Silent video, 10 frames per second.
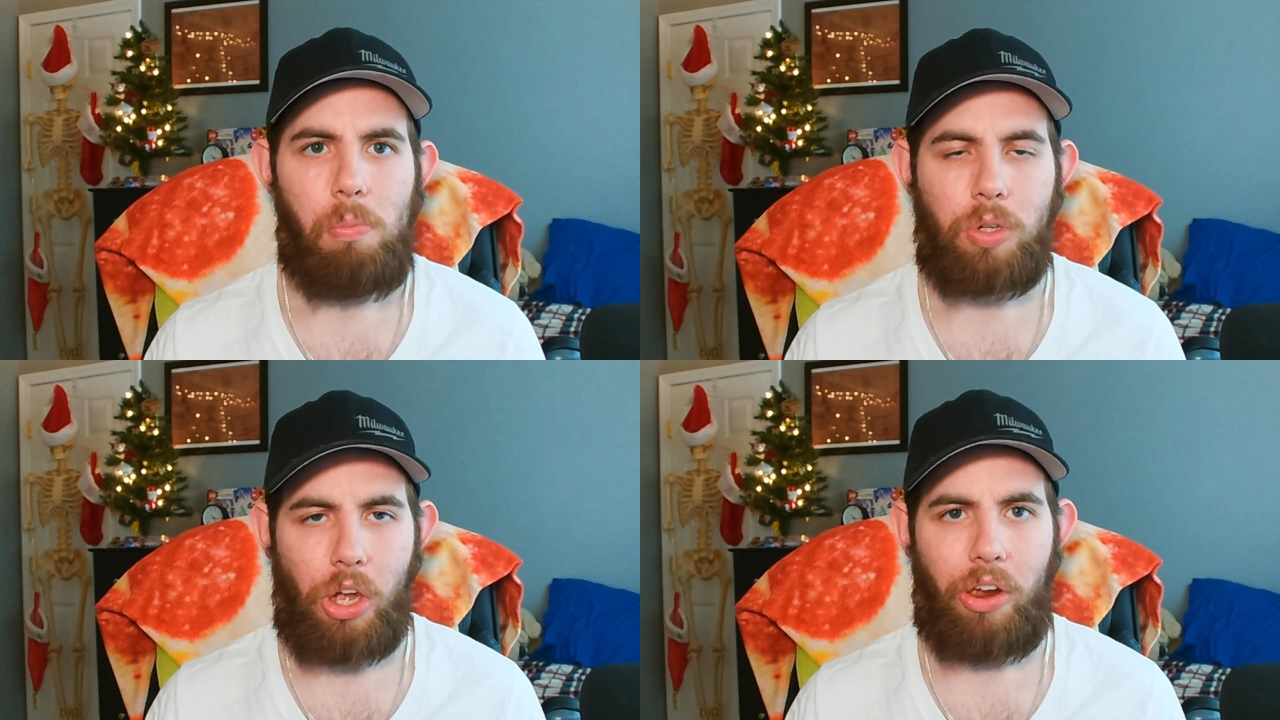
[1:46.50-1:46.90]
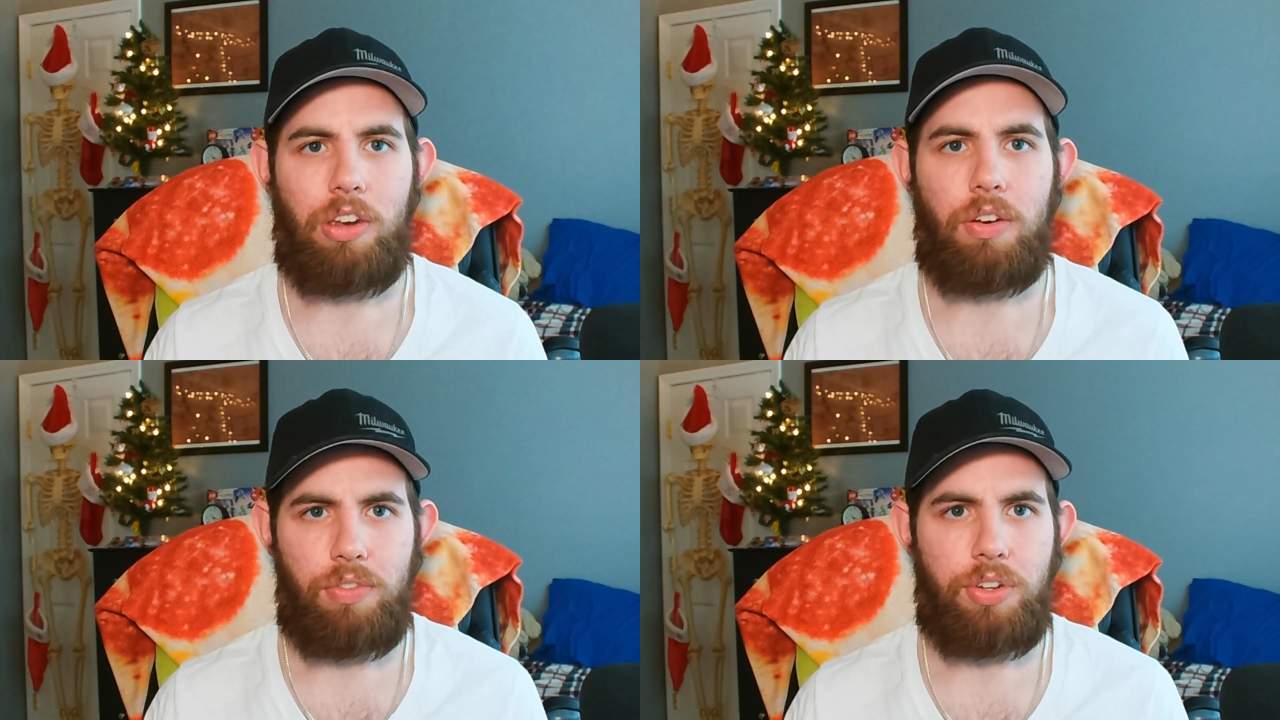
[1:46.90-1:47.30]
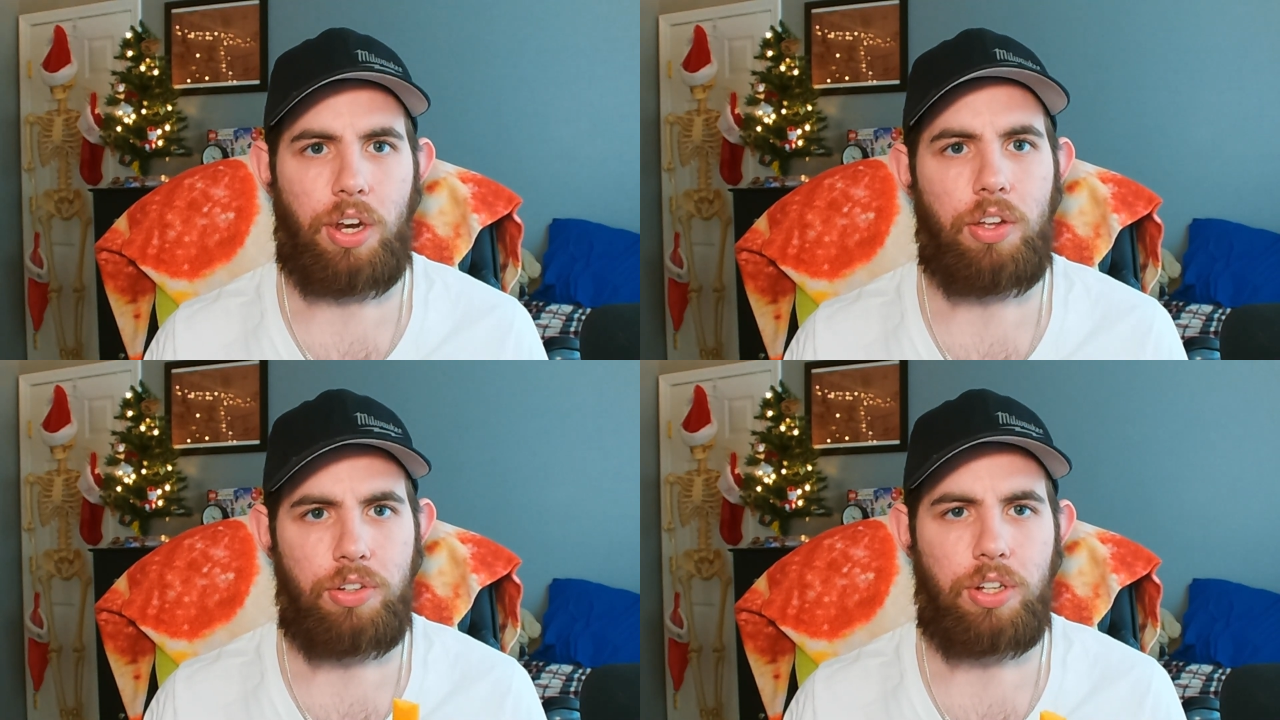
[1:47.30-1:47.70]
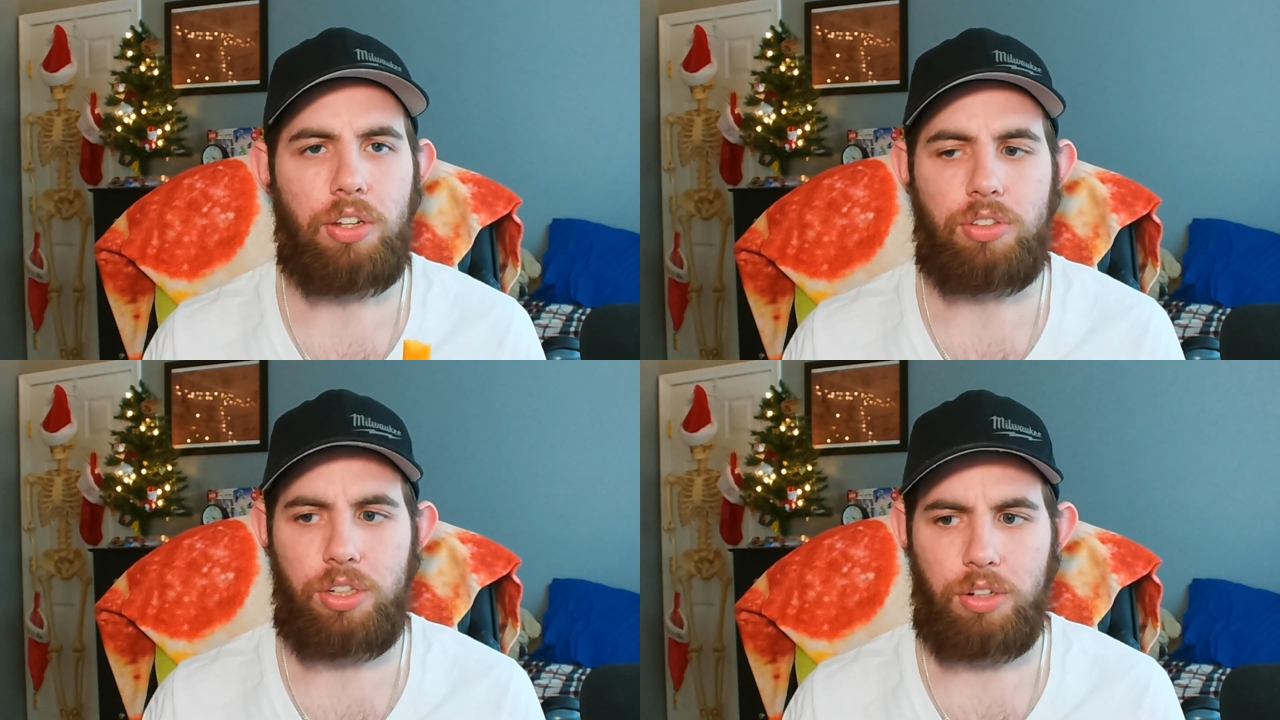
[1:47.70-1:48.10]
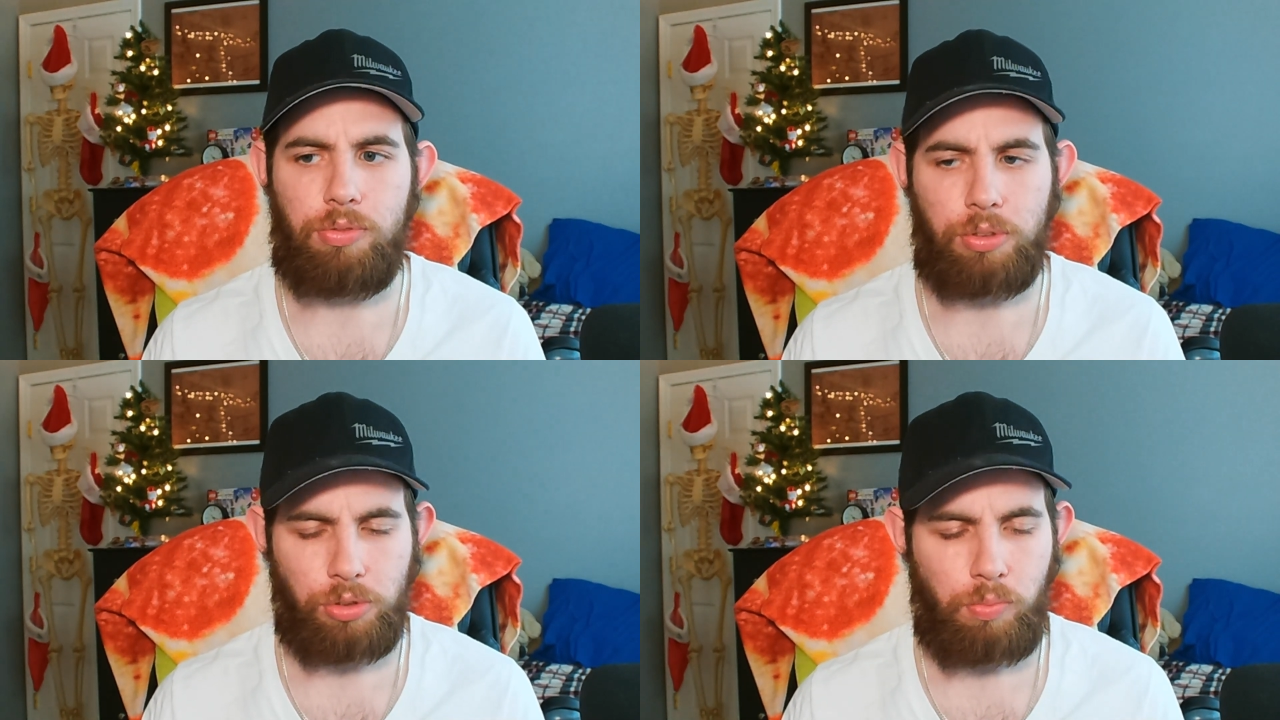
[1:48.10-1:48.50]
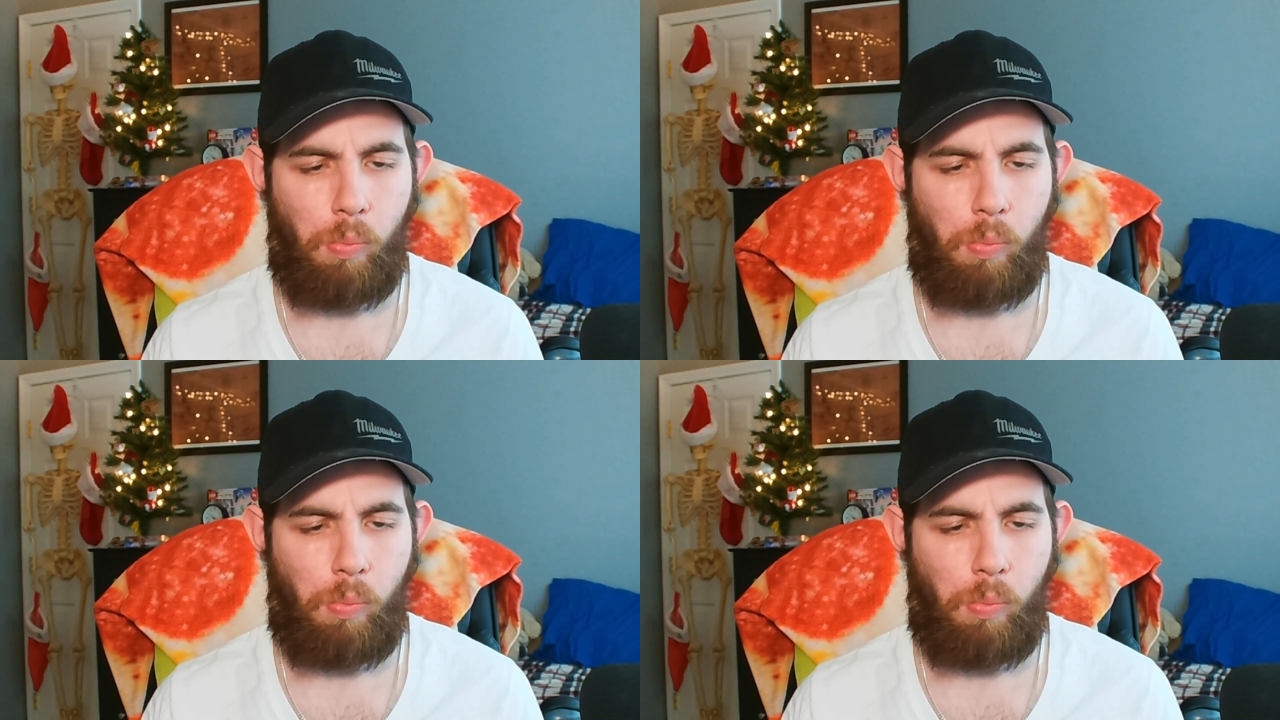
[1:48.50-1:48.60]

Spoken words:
I can definitely taste the difference.